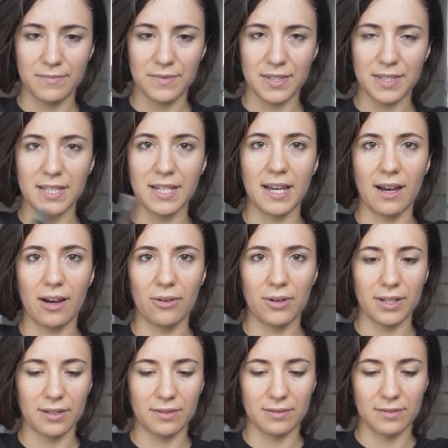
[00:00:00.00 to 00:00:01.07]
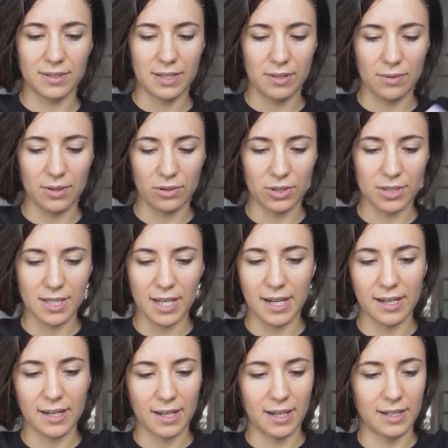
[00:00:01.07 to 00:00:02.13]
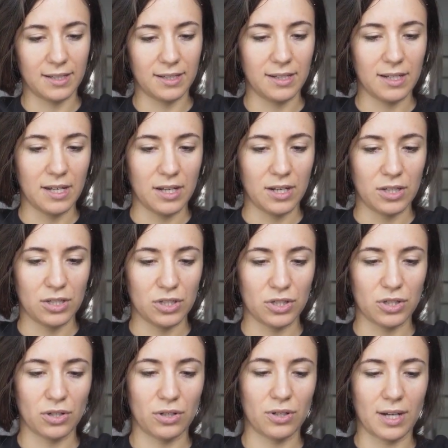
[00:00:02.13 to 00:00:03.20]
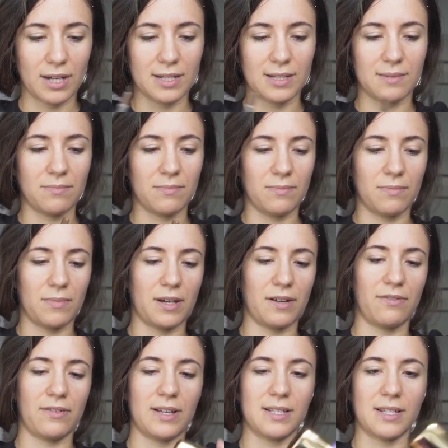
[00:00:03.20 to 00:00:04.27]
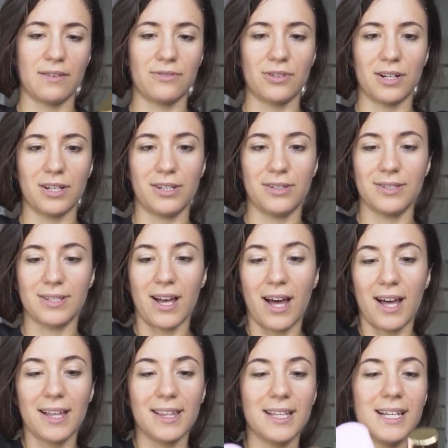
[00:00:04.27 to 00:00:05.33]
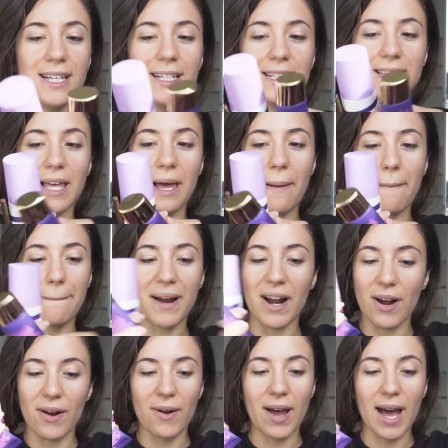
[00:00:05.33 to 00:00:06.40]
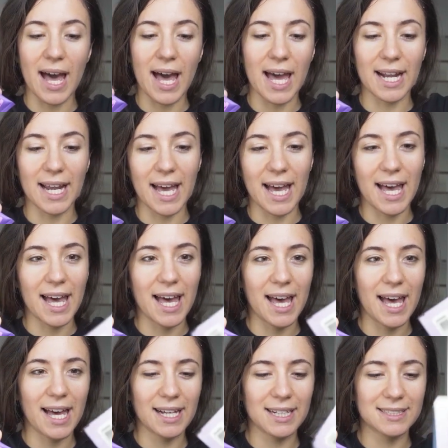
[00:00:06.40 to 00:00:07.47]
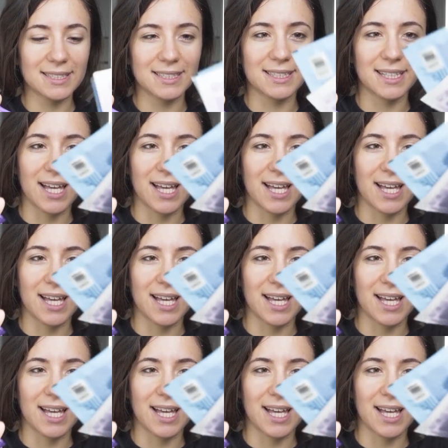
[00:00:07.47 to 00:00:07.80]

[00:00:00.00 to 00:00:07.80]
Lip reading: see what it looks like and show you guys my face after I use all these products.